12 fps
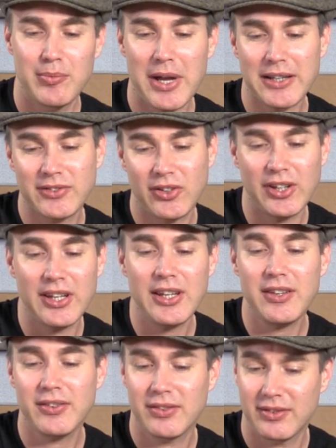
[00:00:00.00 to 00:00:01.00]
Back to
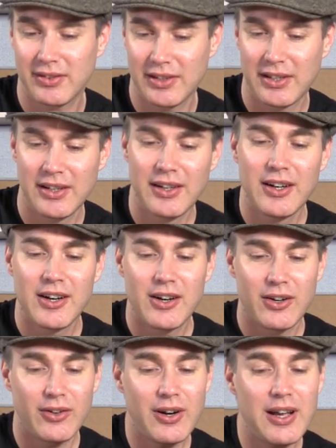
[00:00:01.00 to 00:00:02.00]
D,
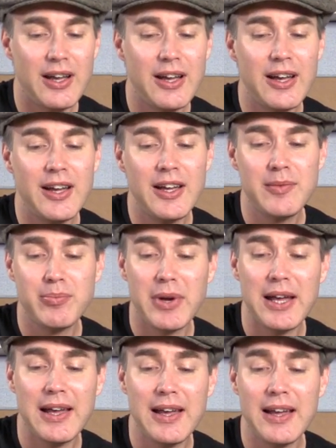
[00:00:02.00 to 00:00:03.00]
right
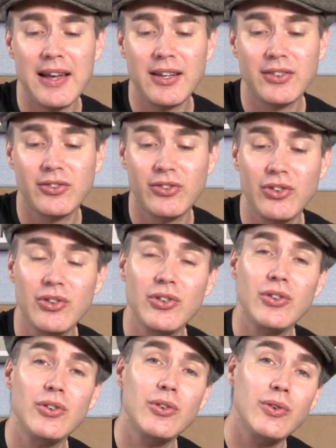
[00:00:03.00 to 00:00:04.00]
back
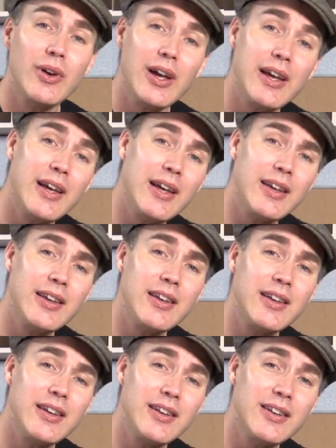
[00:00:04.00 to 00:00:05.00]
to
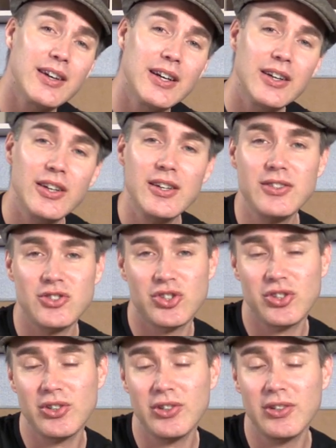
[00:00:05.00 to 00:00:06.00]
A, it
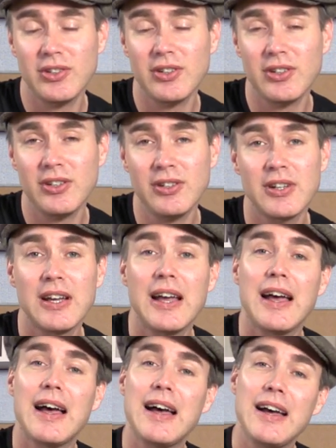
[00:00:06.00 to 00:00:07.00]
should
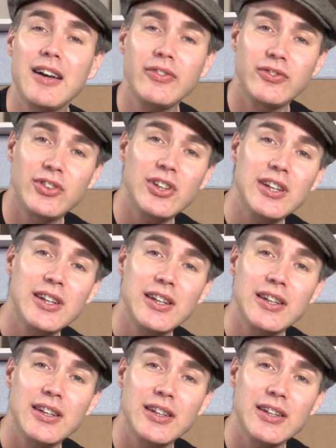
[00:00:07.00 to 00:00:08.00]
have
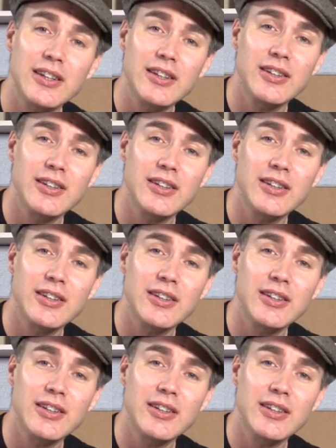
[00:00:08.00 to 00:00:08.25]
D,